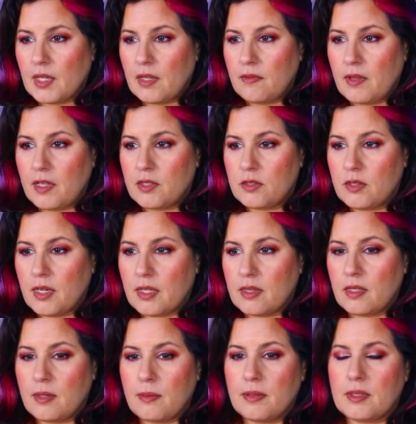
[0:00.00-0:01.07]
I lost track
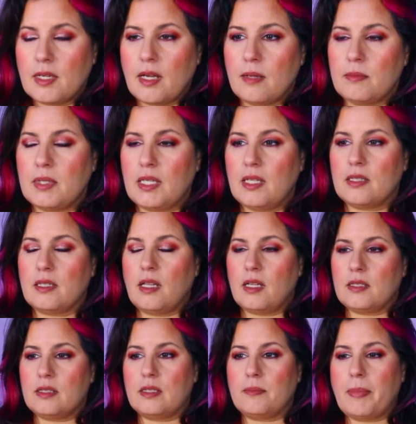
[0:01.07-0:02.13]
the number of times he has
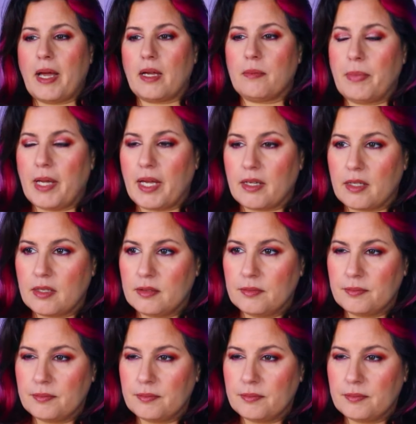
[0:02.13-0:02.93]
lost his backpack.